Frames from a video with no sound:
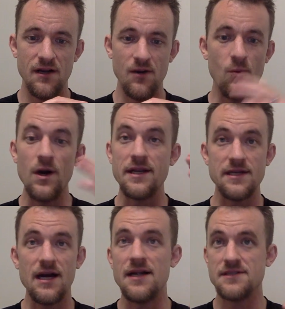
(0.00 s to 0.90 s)
what
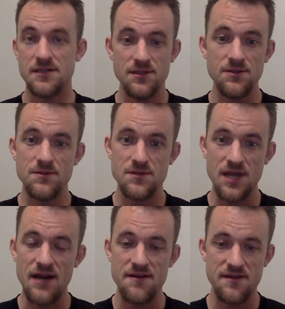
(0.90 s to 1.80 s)
not to do
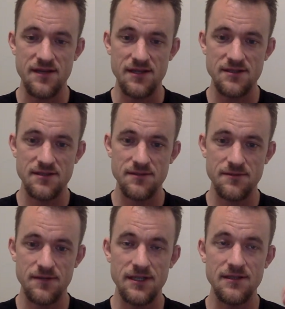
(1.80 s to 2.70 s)
side of things,
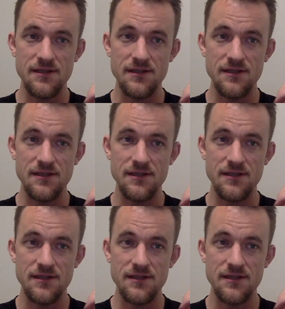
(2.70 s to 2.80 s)
right?